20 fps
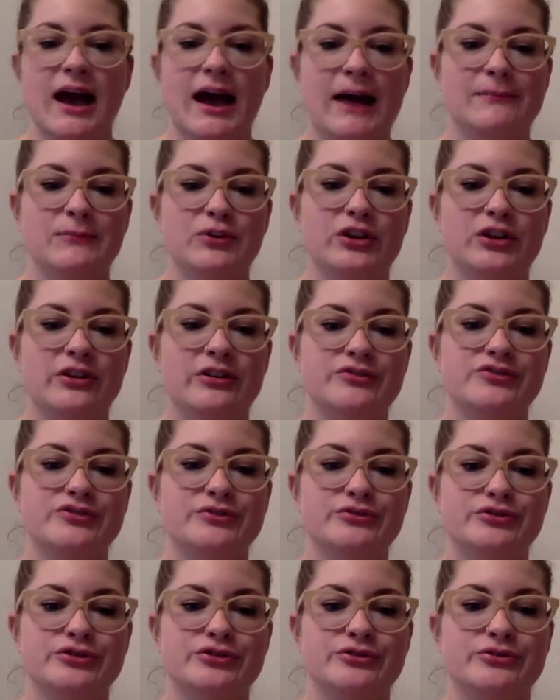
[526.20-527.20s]
You can also
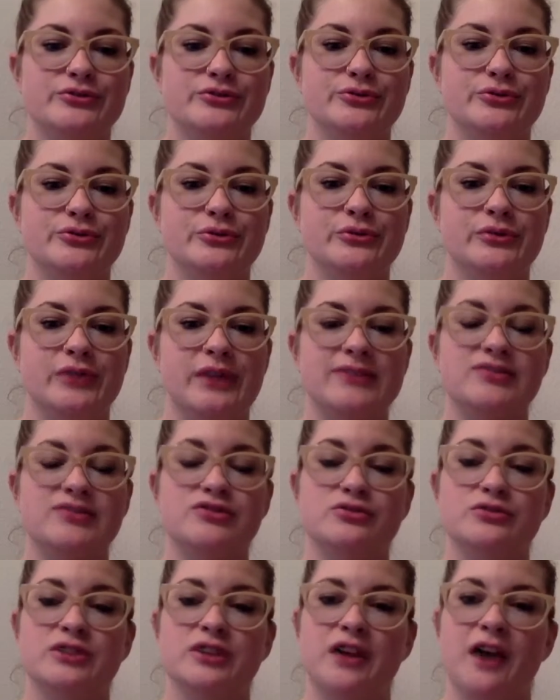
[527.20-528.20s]
do like
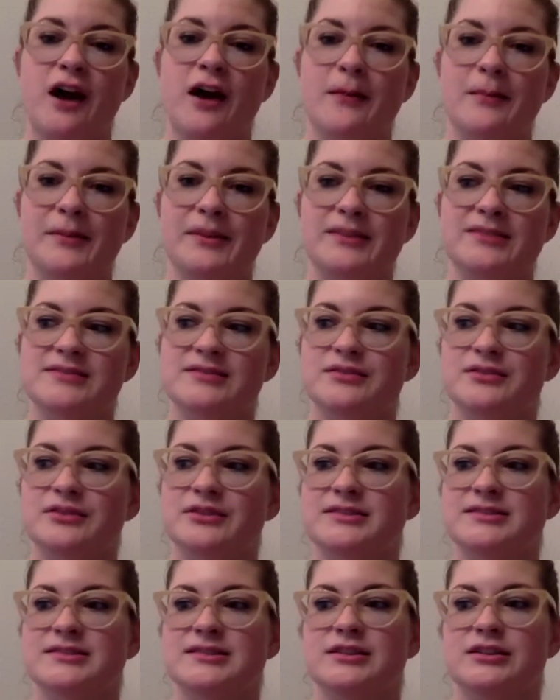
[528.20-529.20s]
student copies. So
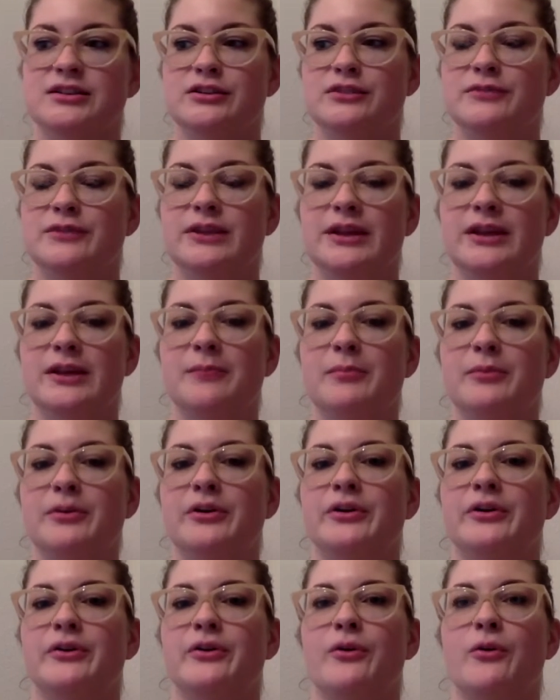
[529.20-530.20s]
let's say that you're reading a
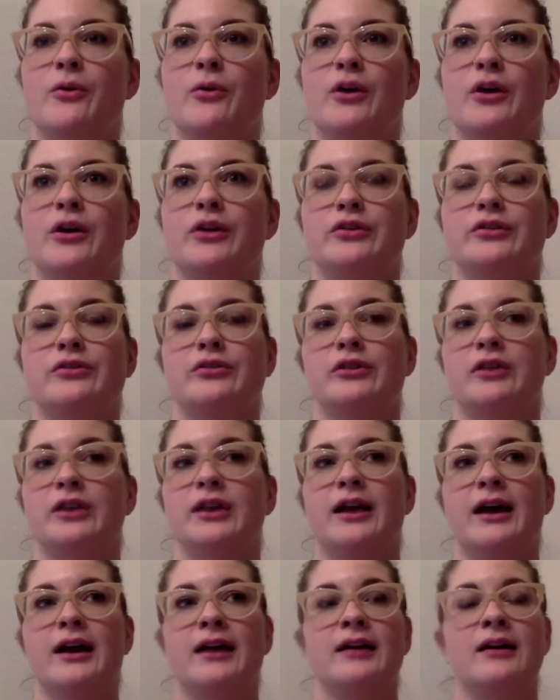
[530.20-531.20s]
book or you're
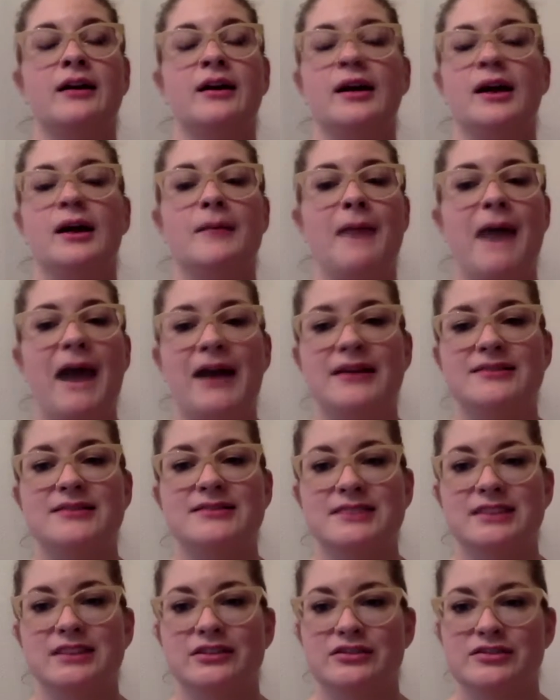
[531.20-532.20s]
looking at a
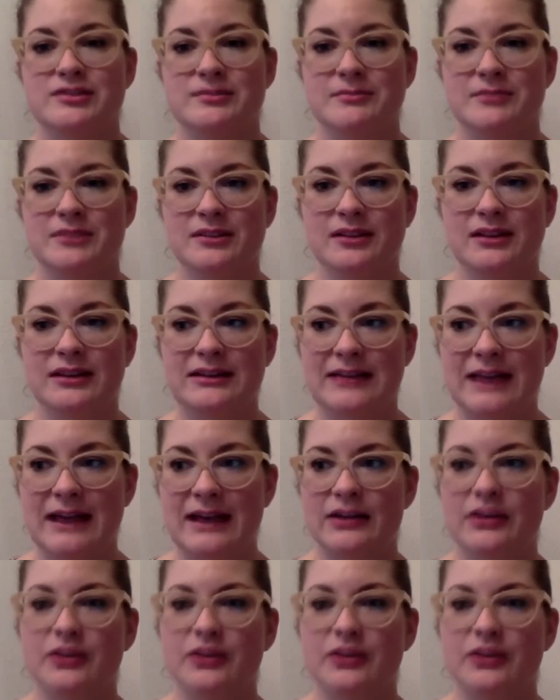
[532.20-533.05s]
magazine or something like that.